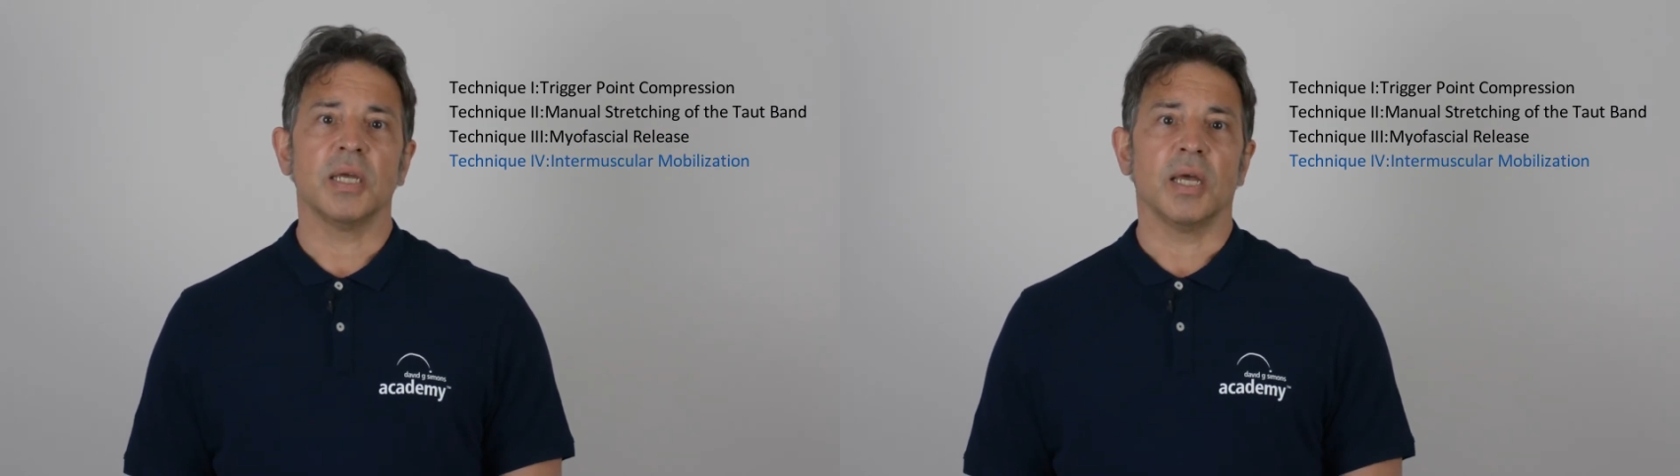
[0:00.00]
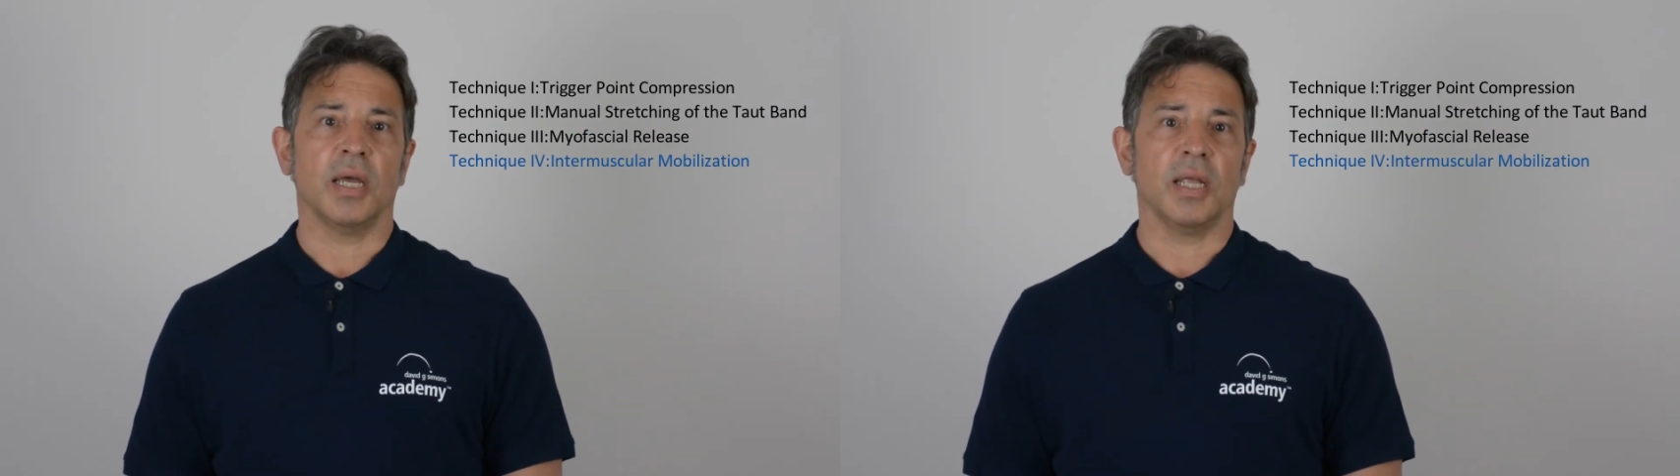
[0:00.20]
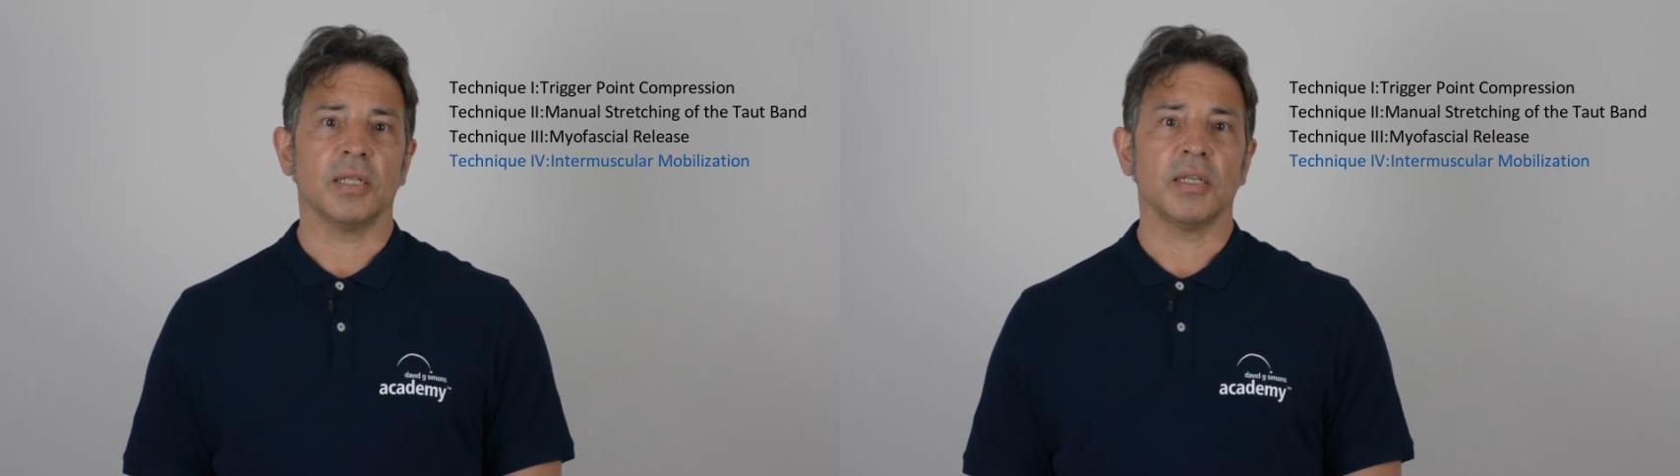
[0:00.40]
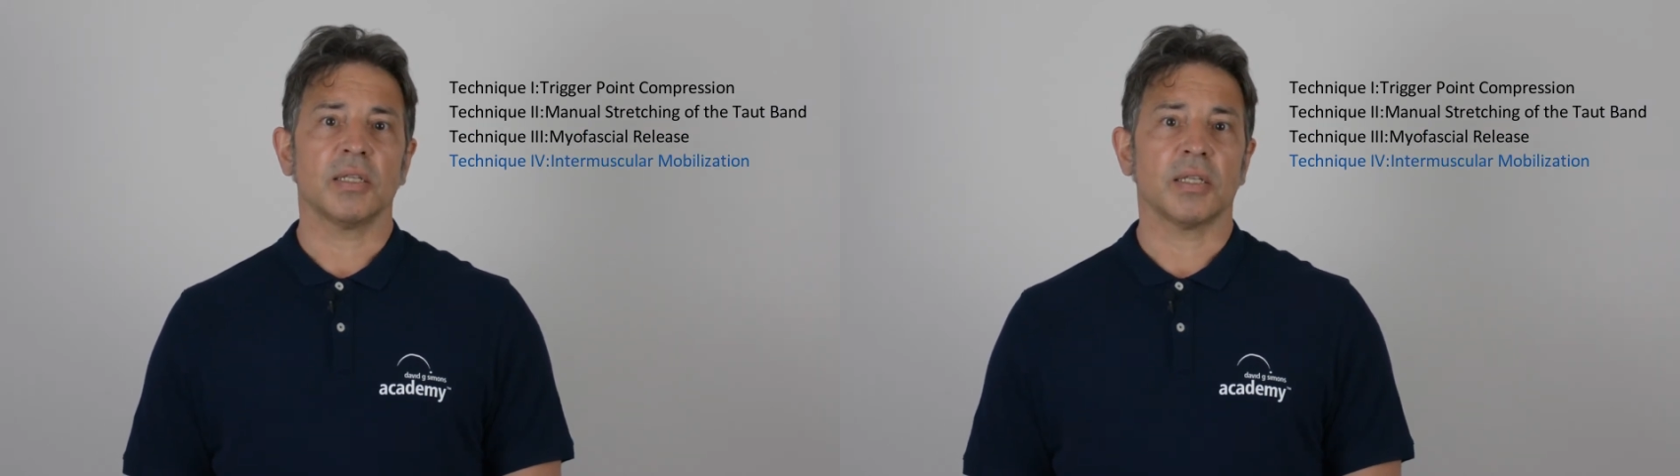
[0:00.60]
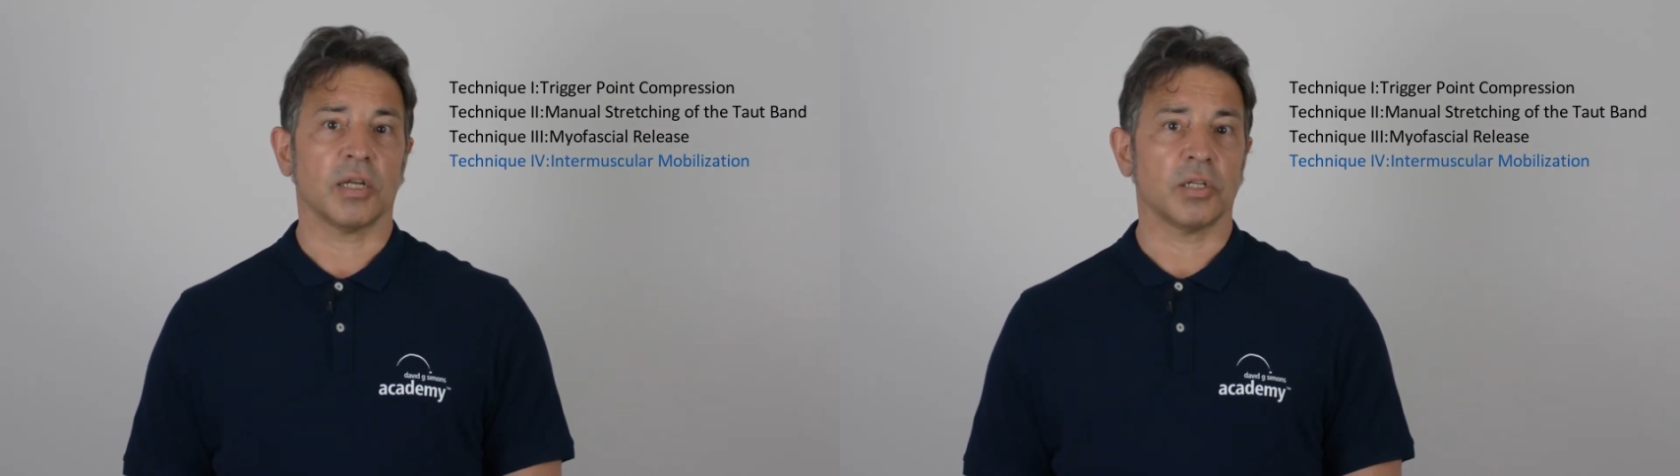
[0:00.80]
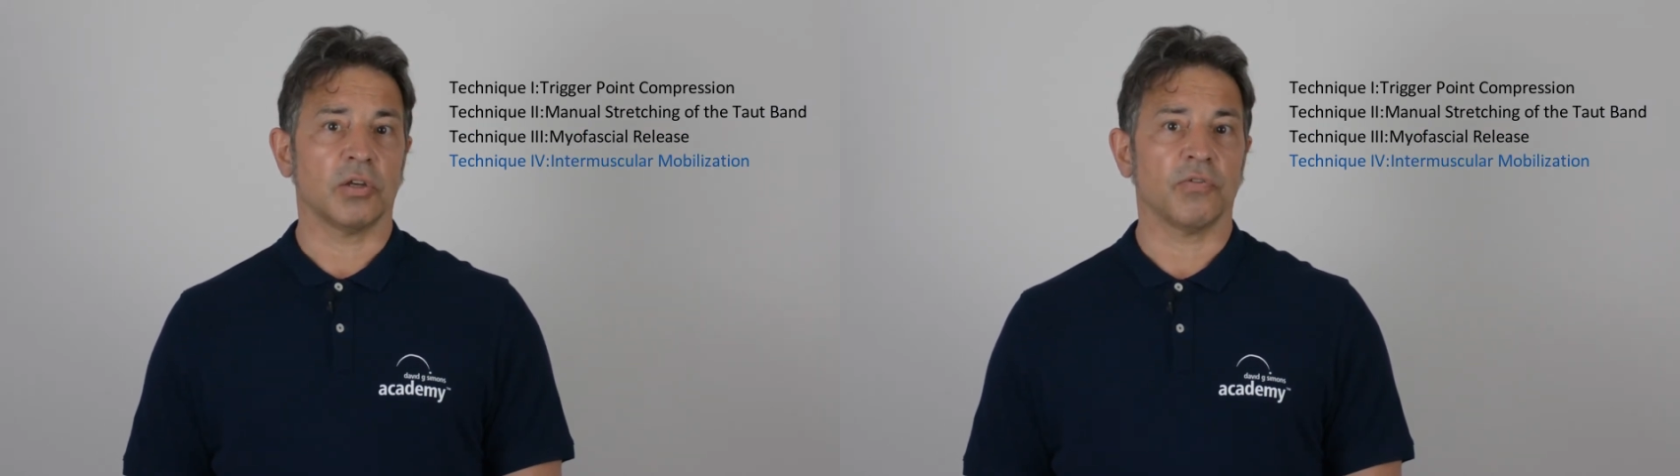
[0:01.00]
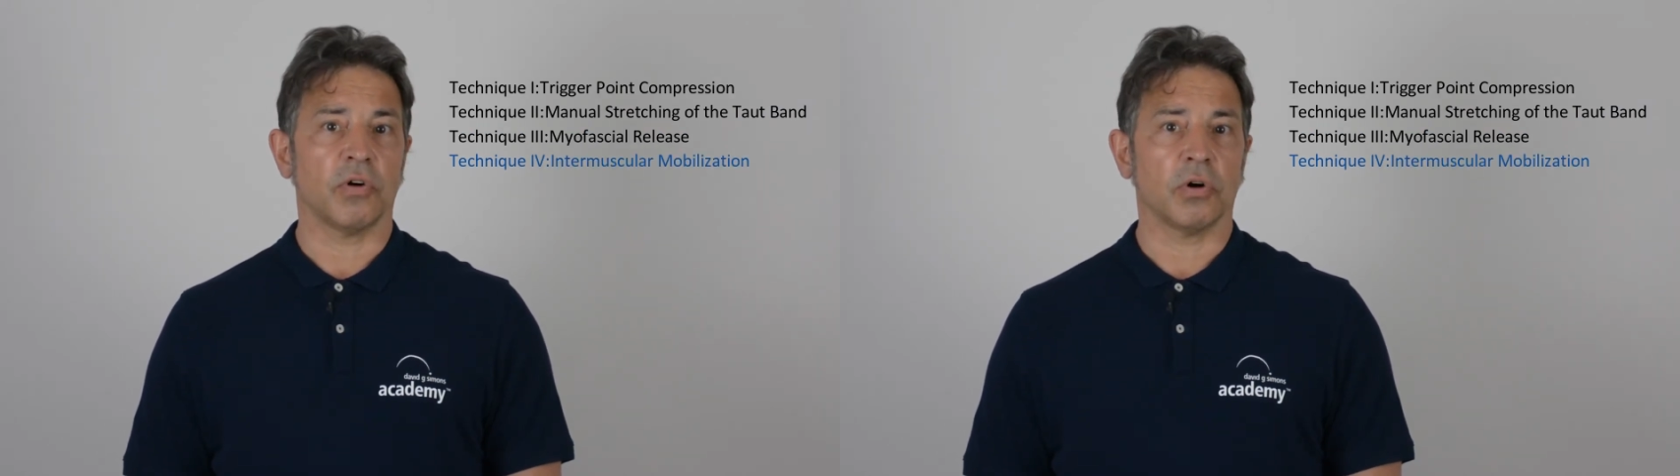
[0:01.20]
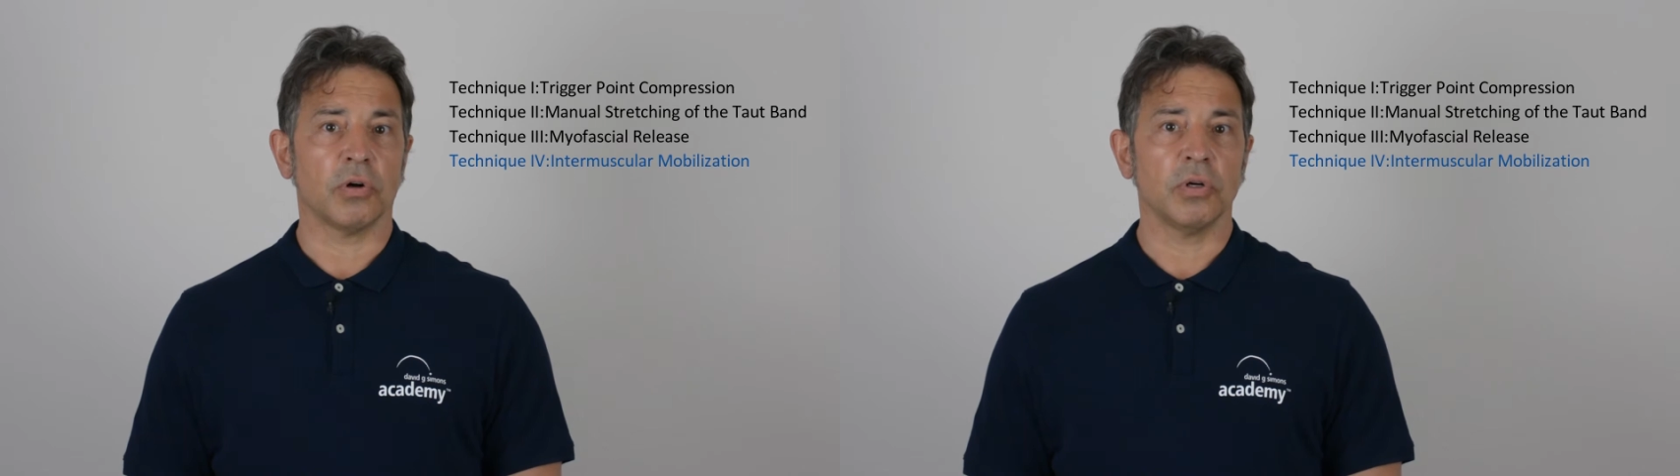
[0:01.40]
and Technique
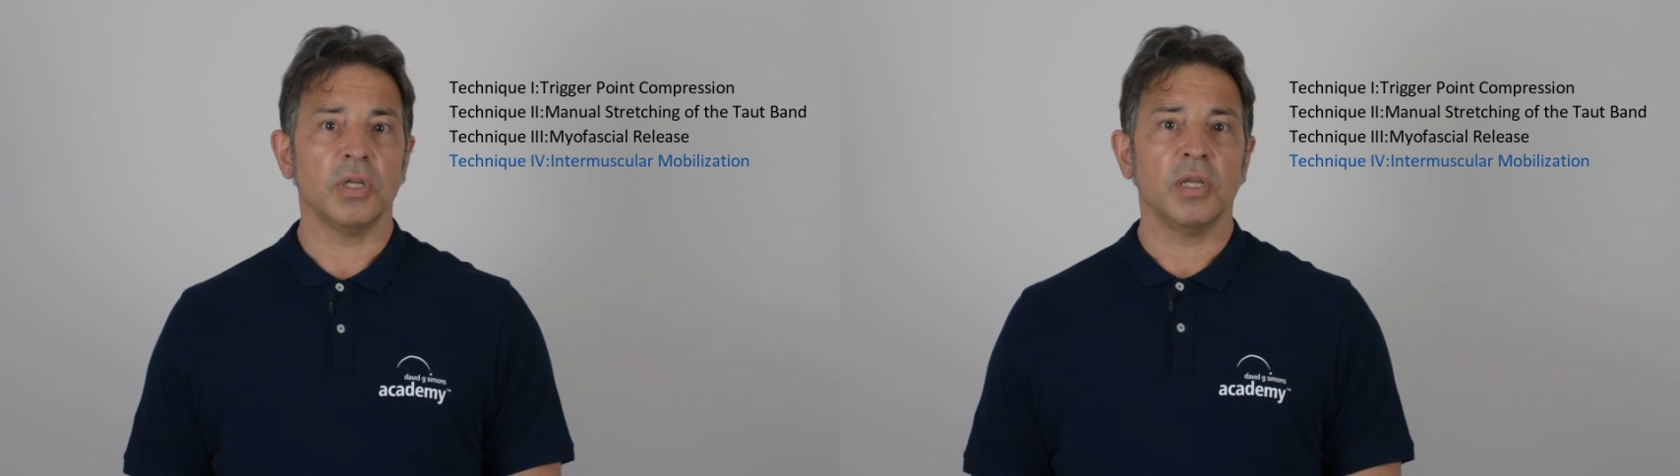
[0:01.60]
4,